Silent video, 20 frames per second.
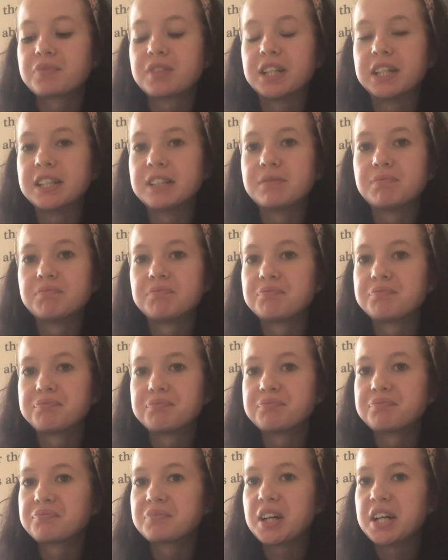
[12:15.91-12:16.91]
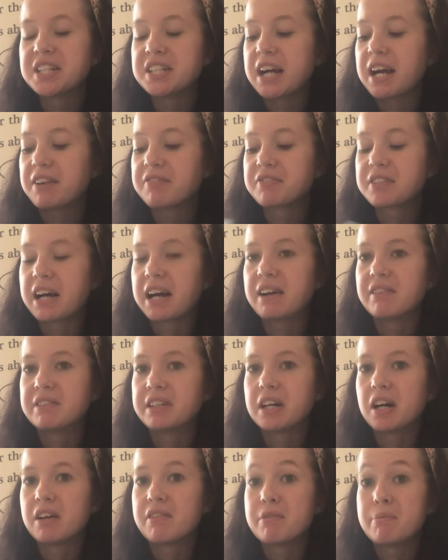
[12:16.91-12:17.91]
Like, I'd have to have
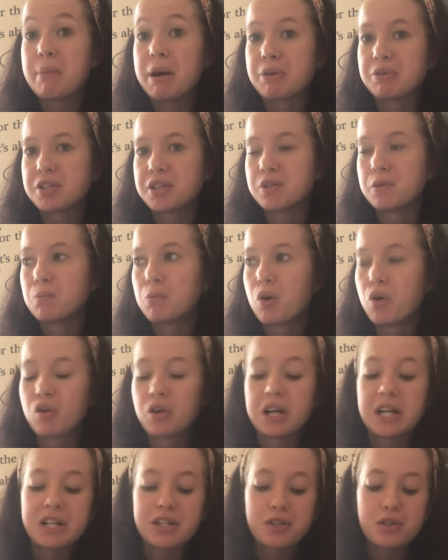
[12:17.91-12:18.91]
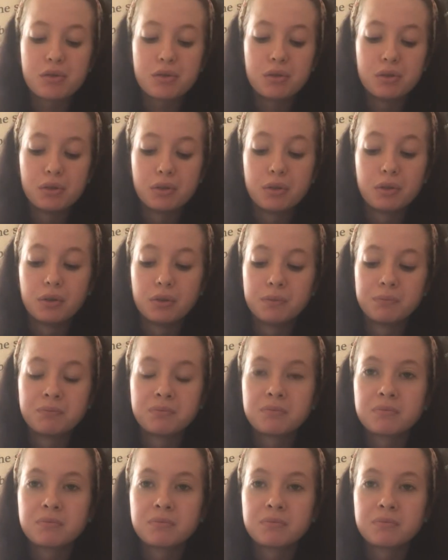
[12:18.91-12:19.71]
it either melted on porridge or